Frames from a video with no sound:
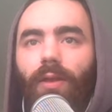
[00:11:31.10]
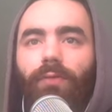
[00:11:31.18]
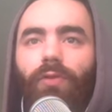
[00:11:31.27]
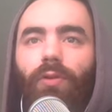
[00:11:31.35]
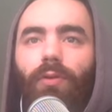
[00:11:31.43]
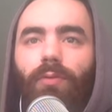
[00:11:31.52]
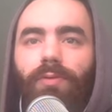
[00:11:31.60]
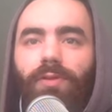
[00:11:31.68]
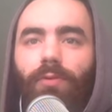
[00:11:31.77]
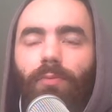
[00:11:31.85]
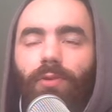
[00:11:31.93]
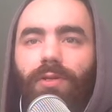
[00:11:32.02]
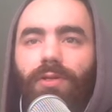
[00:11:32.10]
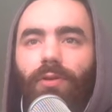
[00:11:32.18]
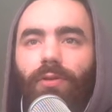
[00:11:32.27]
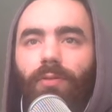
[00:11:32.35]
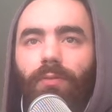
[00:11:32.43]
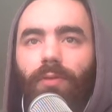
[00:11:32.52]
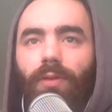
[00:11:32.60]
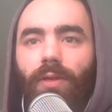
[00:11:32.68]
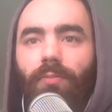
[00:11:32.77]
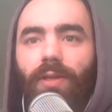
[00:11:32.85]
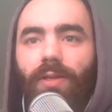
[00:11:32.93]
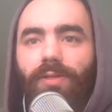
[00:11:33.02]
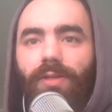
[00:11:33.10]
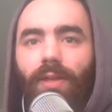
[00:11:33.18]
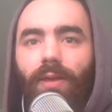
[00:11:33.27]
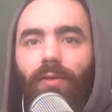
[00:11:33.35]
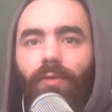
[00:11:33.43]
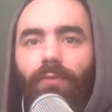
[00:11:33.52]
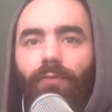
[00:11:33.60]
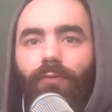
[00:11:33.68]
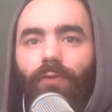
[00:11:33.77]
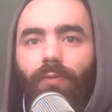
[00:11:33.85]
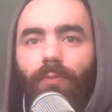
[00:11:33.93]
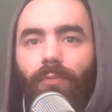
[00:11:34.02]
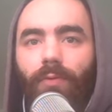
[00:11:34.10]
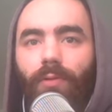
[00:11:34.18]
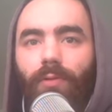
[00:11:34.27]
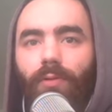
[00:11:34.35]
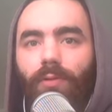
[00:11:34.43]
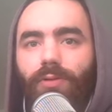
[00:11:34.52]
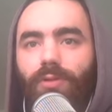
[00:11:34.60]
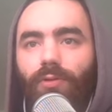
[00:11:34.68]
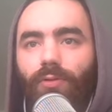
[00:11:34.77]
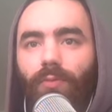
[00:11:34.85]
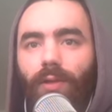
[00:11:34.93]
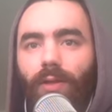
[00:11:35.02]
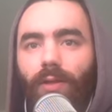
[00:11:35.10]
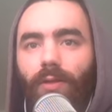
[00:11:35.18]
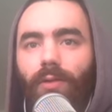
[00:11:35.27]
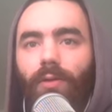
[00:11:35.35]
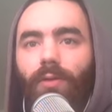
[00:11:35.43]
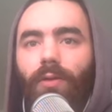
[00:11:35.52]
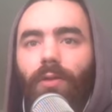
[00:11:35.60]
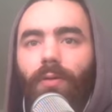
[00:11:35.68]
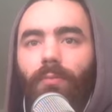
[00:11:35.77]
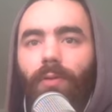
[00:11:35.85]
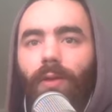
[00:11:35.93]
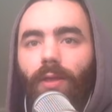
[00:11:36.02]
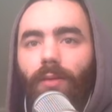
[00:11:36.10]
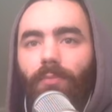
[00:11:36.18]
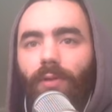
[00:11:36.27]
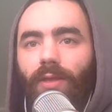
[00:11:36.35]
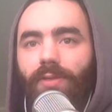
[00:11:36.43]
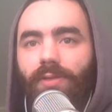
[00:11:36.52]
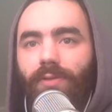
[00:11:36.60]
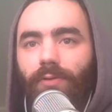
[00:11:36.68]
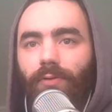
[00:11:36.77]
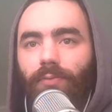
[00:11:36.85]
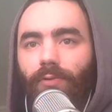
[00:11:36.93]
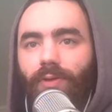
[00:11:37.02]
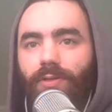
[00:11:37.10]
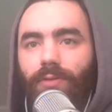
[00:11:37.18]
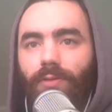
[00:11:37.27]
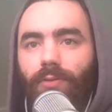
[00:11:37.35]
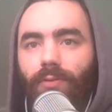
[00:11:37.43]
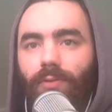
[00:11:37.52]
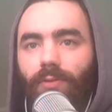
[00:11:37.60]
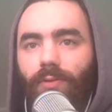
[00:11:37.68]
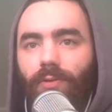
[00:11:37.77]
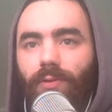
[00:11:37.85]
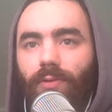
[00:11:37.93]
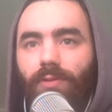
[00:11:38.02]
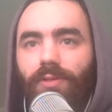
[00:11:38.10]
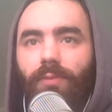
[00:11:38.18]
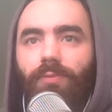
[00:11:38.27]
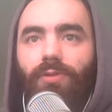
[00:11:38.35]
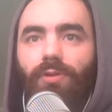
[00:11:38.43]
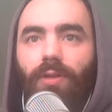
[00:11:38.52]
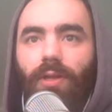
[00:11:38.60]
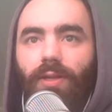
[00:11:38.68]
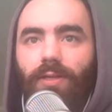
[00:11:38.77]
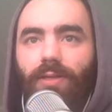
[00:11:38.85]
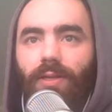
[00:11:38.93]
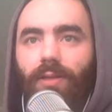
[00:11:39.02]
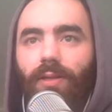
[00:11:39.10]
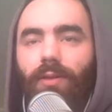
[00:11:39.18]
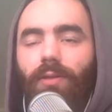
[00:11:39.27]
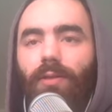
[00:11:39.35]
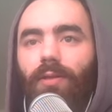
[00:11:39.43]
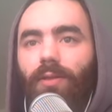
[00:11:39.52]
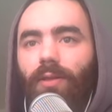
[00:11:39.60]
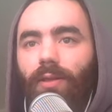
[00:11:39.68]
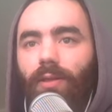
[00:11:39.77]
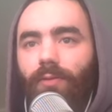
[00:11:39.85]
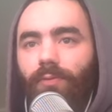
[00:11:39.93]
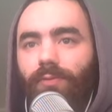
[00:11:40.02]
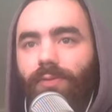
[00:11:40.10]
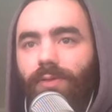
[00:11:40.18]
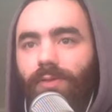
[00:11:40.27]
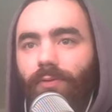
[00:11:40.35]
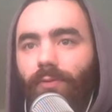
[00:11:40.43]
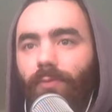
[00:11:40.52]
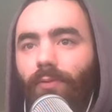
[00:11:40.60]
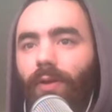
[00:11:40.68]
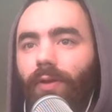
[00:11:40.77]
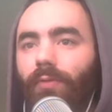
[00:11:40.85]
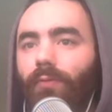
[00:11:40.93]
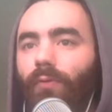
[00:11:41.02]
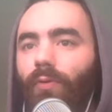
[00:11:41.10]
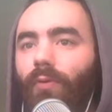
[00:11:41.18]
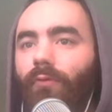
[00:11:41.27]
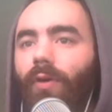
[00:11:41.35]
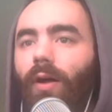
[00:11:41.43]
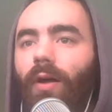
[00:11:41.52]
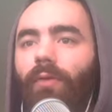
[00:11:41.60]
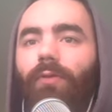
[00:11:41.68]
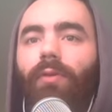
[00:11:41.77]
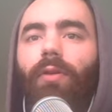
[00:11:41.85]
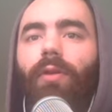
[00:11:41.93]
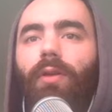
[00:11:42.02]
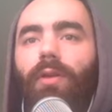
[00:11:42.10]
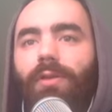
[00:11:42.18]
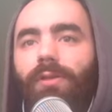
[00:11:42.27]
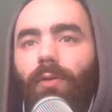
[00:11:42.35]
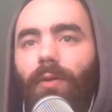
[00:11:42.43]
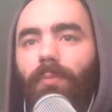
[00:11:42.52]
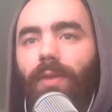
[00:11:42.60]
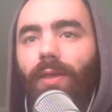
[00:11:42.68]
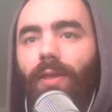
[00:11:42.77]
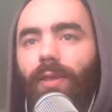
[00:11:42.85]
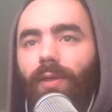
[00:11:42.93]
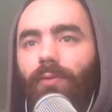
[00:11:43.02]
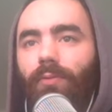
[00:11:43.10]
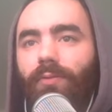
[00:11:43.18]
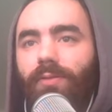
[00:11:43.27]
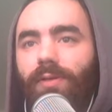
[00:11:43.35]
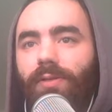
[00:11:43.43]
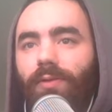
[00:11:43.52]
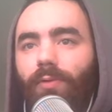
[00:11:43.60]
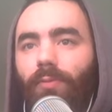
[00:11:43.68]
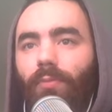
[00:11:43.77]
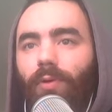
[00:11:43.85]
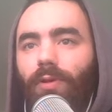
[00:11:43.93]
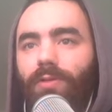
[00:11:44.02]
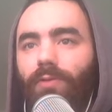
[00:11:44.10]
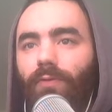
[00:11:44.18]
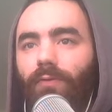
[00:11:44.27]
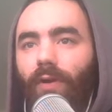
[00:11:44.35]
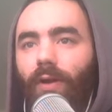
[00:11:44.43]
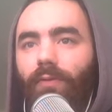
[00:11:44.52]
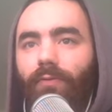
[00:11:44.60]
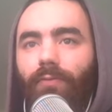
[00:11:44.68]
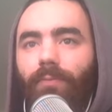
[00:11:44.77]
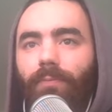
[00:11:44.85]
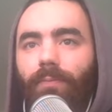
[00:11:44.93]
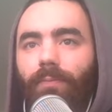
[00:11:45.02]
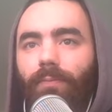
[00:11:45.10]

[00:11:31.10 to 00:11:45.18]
And if Q equals zero point two, that means that from two we get P plus zero point two, substituting it into here, equals zero point four five, so our P equals zero point two five.